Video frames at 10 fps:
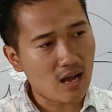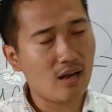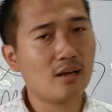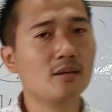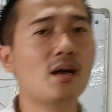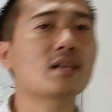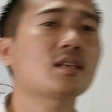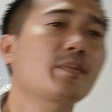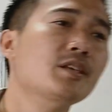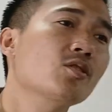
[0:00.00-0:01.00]

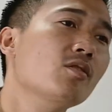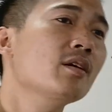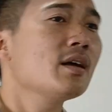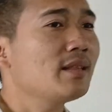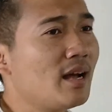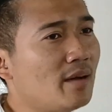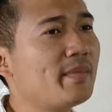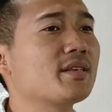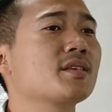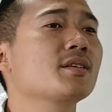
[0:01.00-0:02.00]
Assamese or
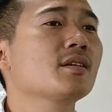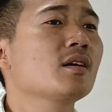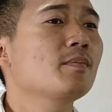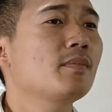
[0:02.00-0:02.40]
Nagamese.